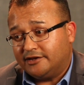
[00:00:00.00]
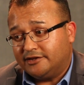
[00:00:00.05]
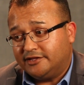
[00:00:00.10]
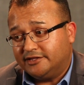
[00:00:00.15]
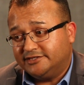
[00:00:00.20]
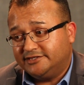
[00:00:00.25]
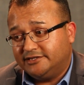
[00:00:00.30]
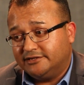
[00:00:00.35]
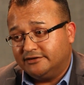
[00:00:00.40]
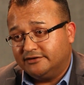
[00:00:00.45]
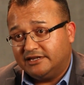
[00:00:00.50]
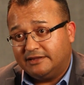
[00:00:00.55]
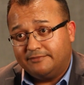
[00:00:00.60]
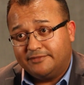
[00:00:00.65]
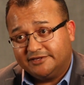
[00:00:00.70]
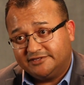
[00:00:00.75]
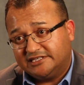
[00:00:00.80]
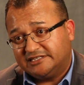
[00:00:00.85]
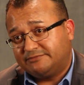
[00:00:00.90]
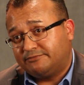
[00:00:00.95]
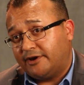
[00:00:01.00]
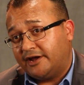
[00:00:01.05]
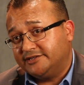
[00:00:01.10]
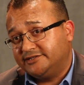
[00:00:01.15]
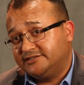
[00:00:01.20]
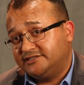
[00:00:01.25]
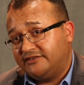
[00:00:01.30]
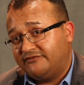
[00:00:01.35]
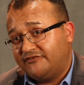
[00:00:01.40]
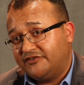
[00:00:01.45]
utility business
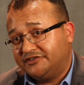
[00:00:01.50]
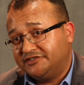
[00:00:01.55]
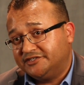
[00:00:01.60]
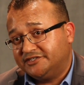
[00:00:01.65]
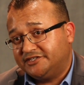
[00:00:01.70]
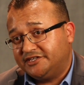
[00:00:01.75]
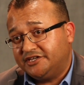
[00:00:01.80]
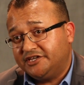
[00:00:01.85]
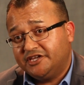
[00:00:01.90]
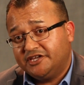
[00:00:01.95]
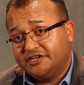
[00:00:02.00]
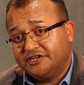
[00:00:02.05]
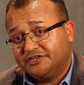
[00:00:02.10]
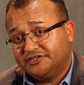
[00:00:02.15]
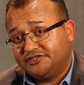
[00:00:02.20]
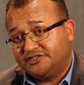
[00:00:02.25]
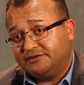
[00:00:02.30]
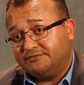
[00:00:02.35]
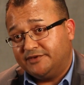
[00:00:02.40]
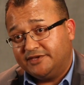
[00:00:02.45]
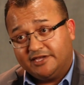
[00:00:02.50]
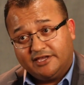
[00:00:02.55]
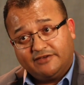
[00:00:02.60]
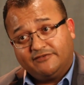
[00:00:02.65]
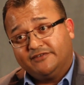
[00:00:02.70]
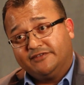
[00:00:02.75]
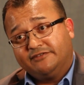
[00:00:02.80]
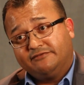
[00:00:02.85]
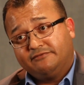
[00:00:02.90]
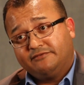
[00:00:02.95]
process efficiency should be
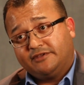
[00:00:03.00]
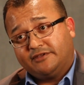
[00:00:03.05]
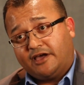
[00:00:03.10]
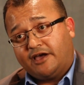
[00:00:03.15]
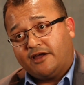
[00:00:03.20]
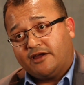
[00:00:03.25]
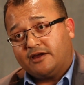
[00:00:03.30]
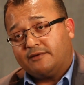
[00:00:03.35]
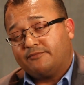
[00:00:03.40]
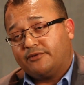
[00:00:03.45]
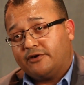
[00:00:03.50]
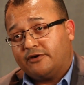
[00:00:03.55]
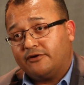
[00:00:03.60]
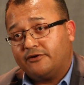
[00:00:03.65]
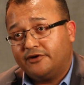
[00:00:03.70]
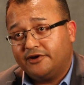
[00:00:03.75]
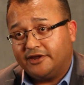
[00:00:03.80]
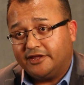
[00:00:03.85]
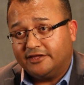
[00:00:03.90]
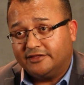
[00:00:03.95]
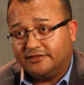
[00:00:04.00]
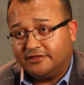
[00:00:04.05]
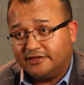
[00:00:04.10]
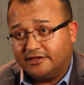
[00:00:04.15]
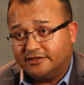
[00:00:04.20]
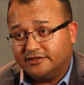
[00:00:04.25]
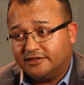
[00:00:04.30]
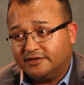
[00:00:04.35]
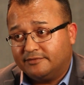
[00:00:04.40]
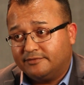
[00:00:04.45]
given a higher priority
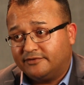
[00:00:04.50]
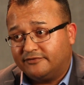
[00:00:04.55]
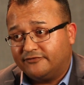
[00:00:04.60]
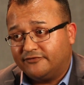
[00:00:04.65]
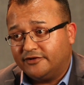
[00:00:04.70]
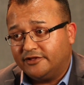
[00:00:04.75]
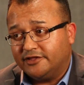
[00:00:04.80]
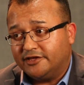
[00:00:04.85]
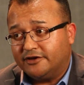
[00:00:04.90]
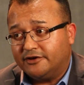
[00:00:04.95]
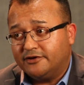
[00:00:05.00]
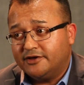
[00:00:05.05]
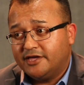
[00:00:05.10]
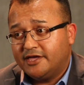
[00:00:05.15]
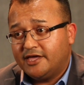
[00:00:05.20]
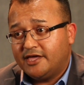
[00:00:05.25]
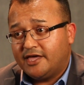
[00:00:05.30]
in the portfolio.